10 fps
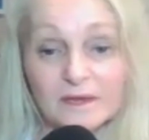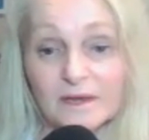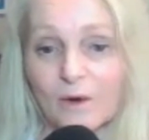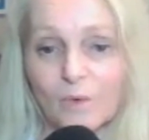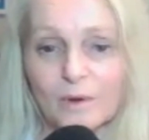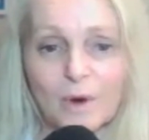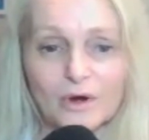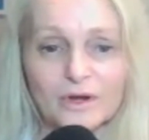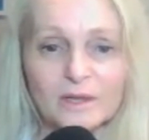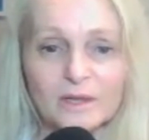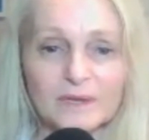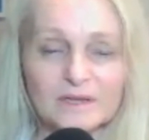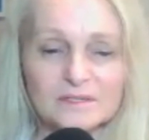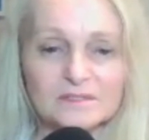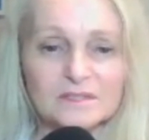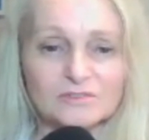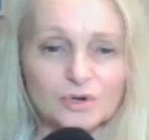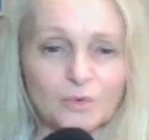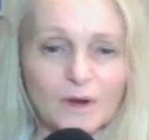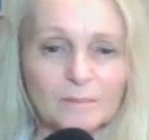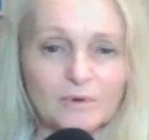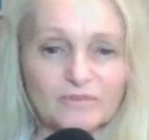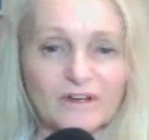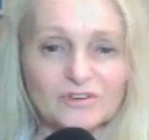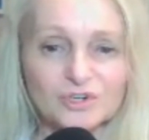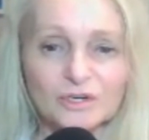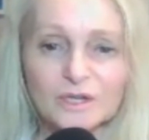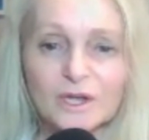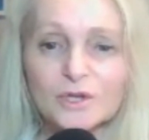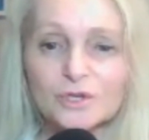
network marketing because it's such a great profession.